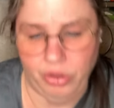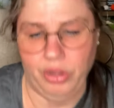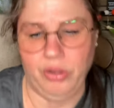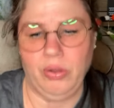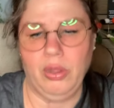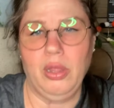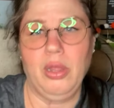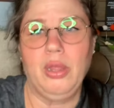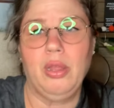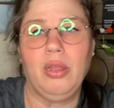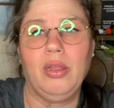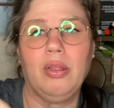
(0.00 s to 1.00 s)
you.
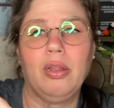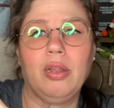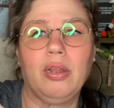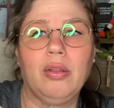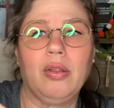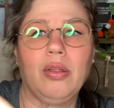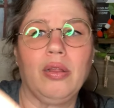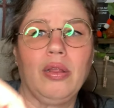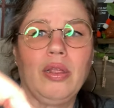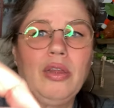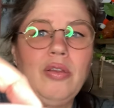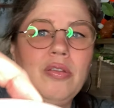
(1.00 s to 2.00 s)

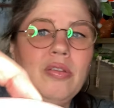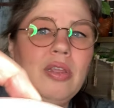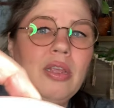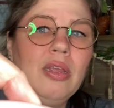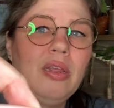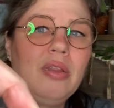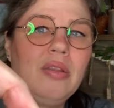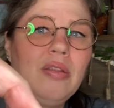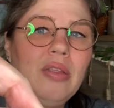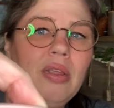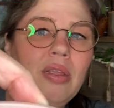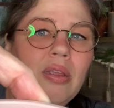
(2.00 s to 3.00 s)
Can you see it?
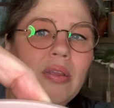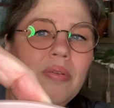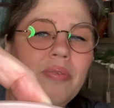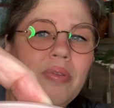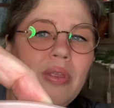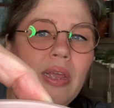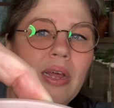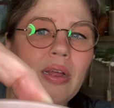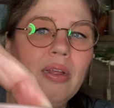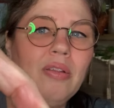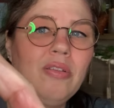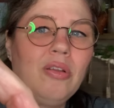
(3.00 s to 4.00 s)
See?
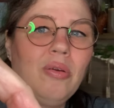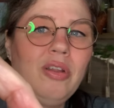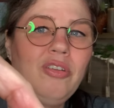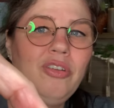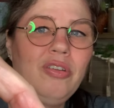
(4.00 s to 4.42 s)
Yeah. So it's